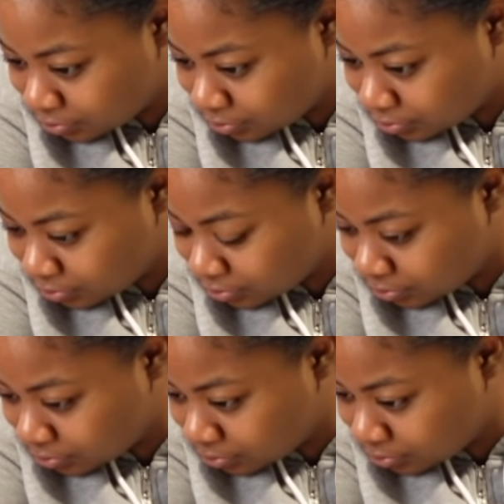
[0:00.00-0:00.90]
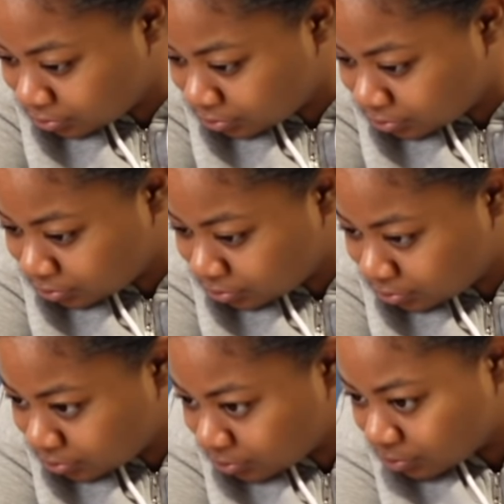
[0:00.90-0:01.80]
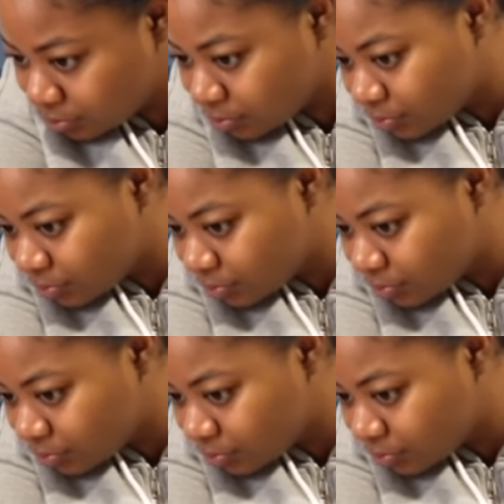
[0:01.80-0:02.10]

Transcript: This person isn't speaking.